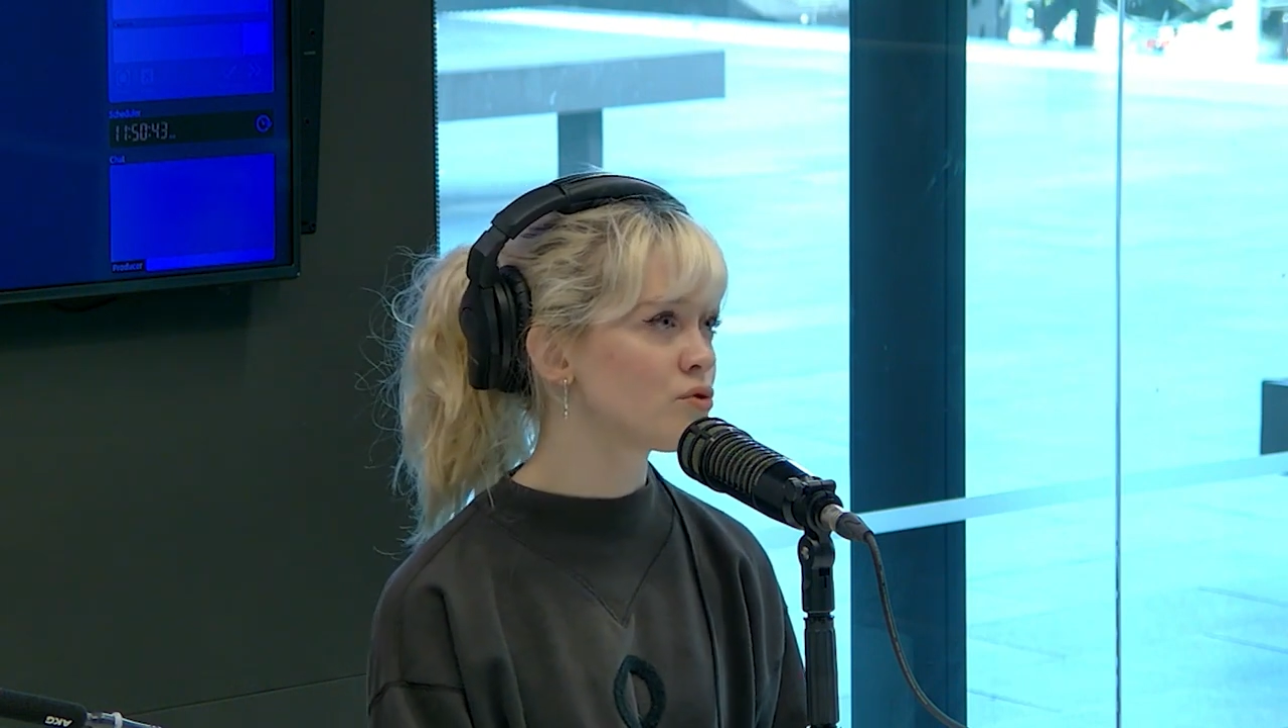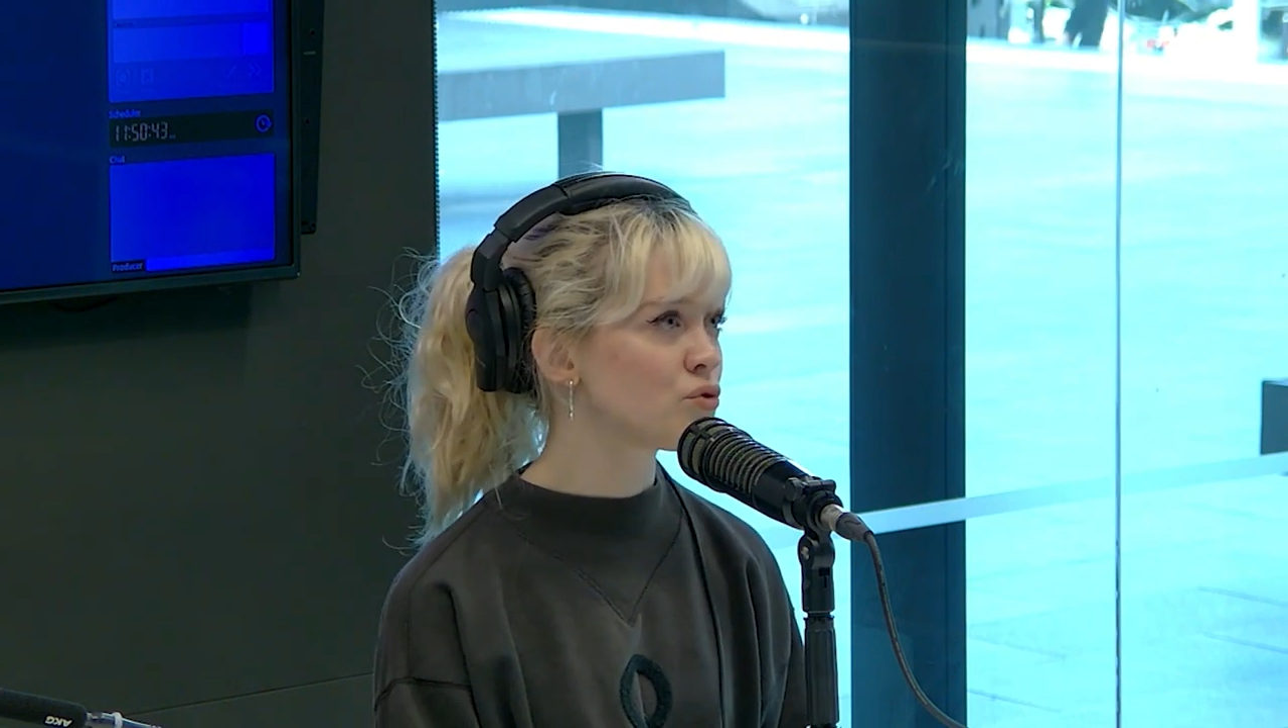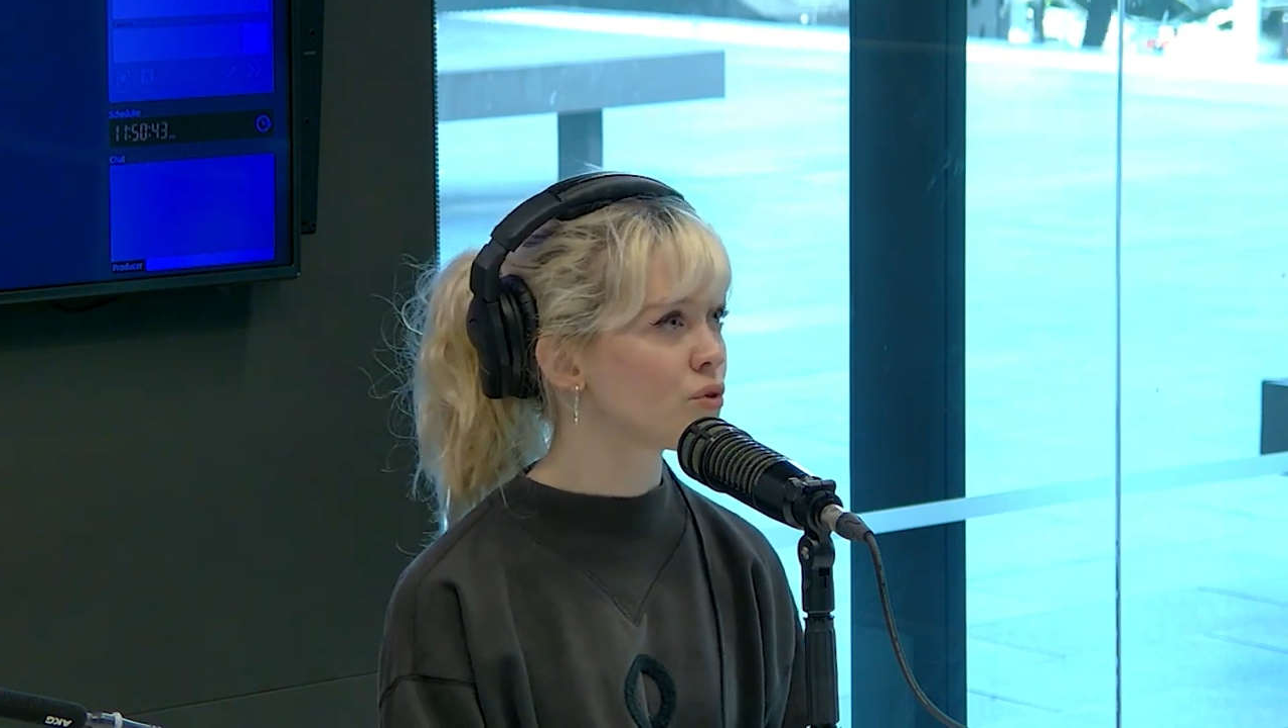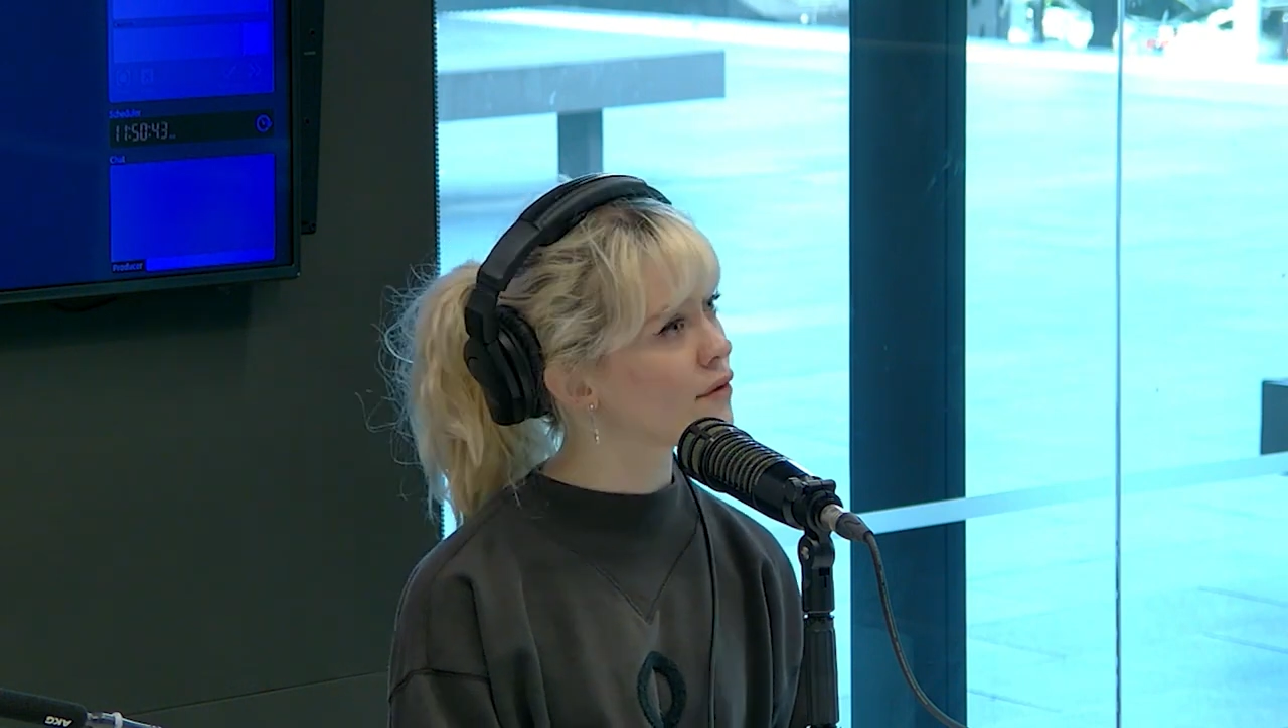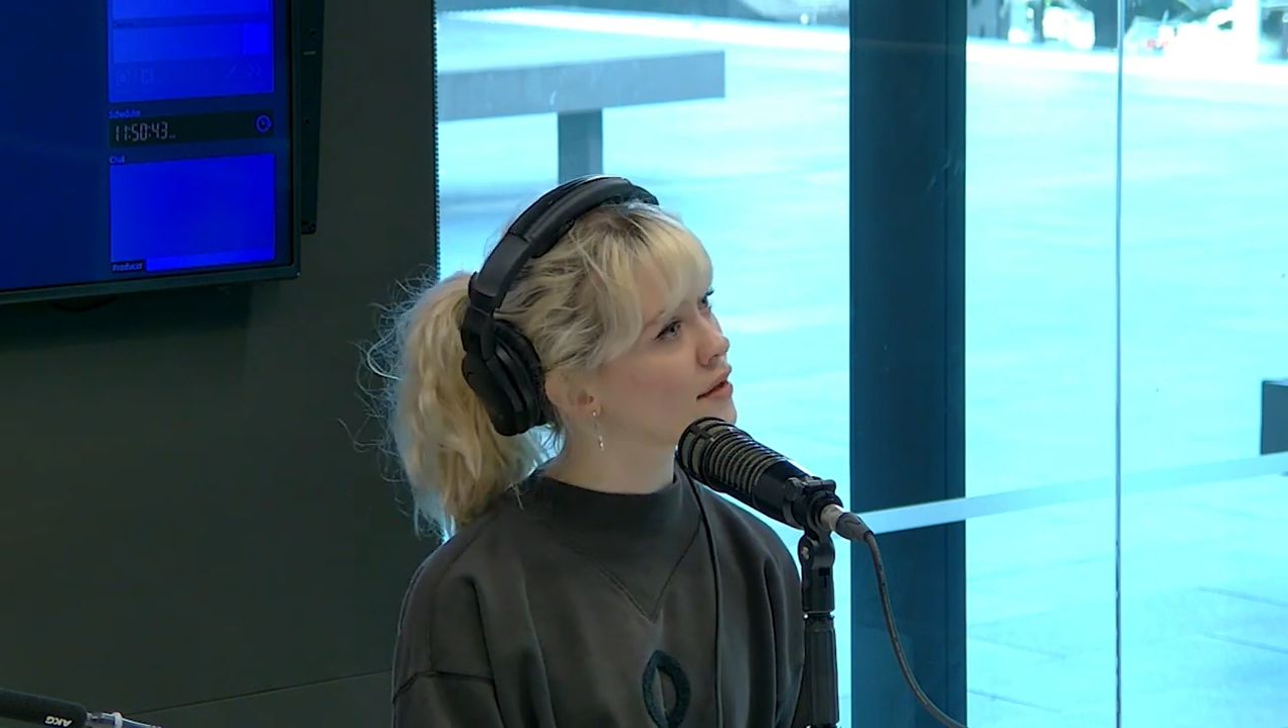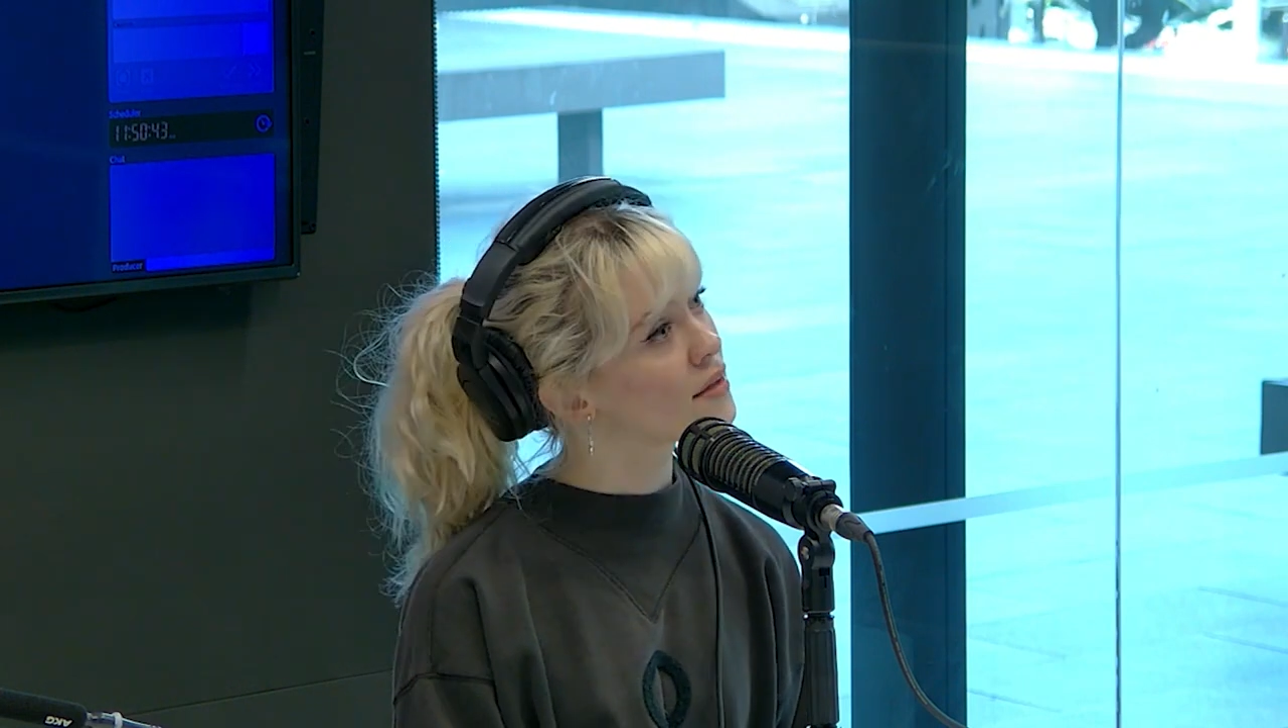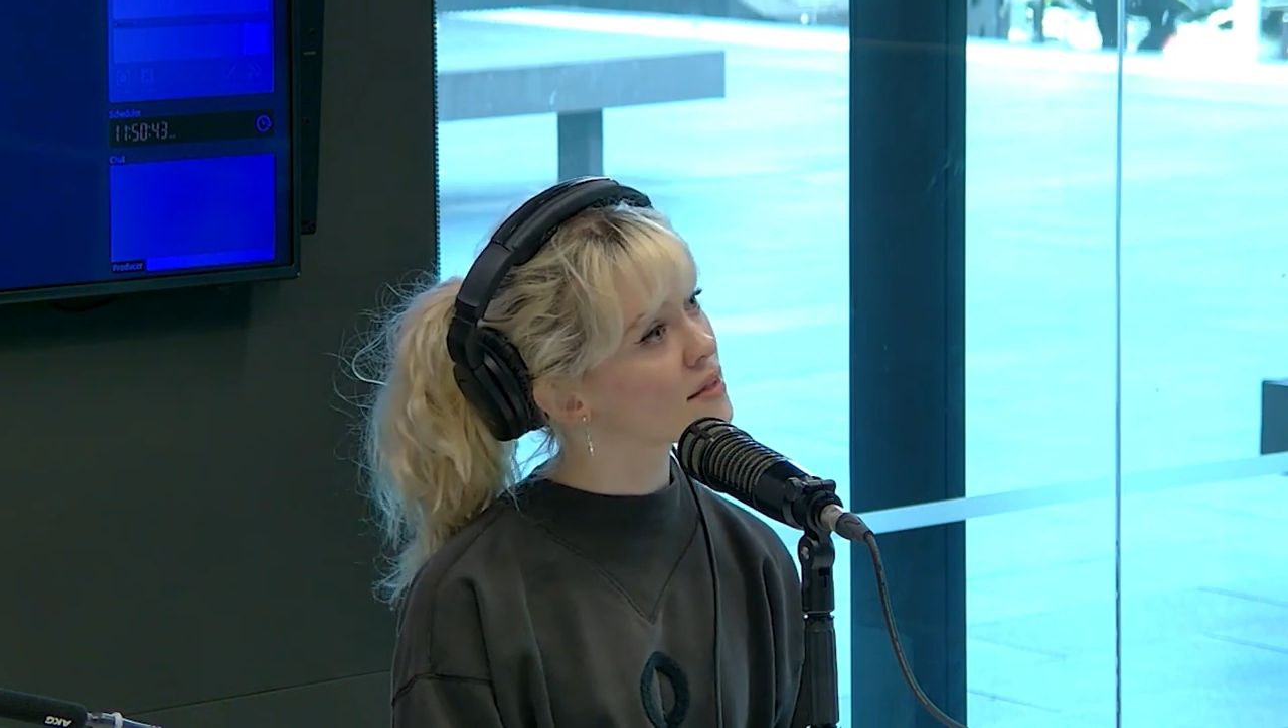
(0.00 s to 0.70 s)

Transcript: sooner rather